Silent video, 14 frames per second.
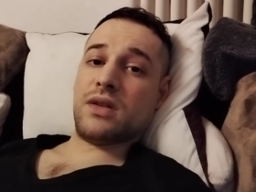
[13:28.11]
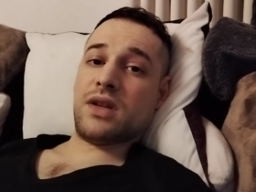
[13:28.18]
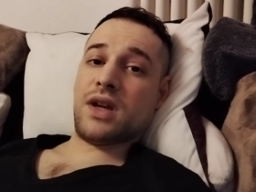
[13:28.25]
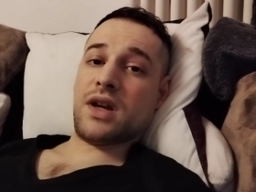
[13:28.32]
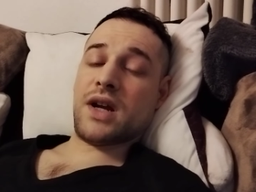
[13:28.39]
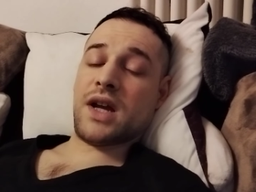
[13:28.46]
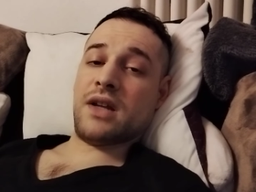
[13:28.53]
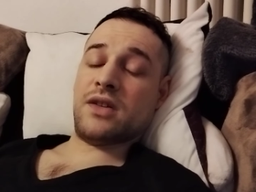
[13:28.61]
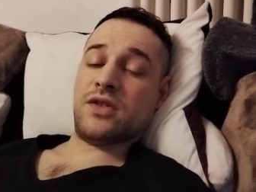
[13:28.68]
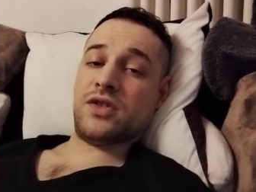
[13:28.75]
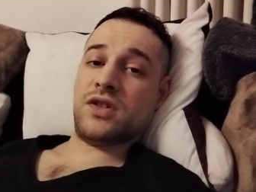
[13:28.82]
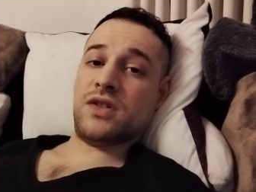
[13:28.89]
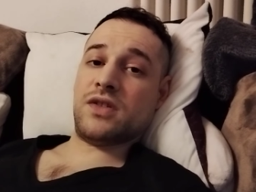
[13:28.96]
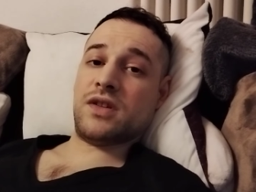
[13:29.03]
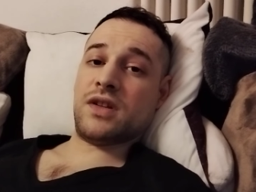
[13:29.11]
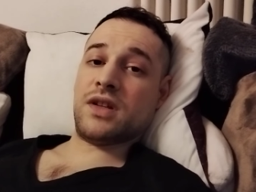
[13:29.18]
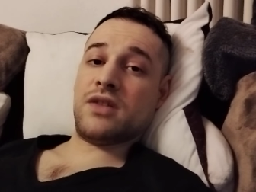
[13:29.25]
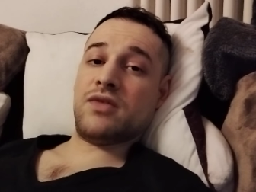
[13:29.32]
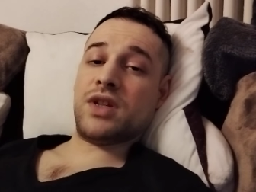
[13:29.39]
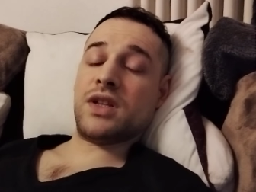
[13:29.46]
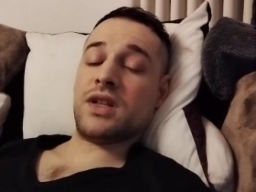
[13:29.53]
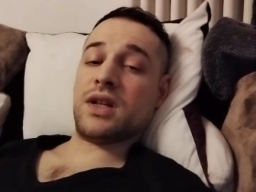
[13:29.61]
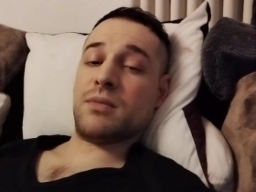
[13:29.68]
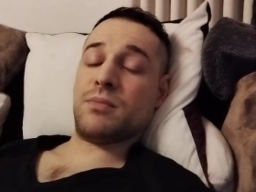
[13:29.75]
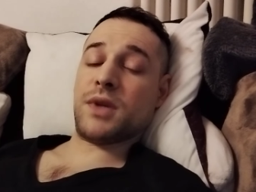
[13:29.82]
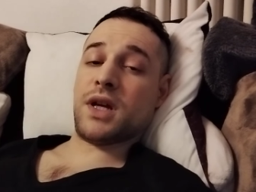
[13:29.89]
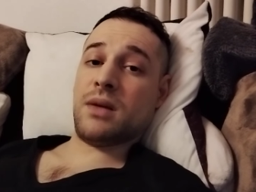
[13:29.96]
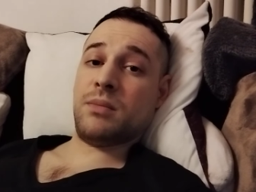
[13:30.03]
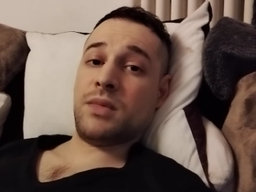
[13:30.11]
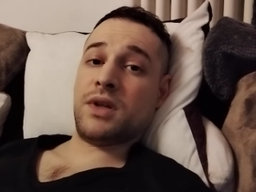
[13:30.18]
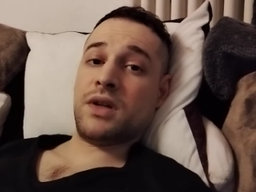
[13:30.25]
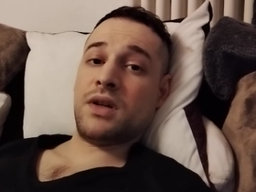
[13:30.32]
their energies and giving that up,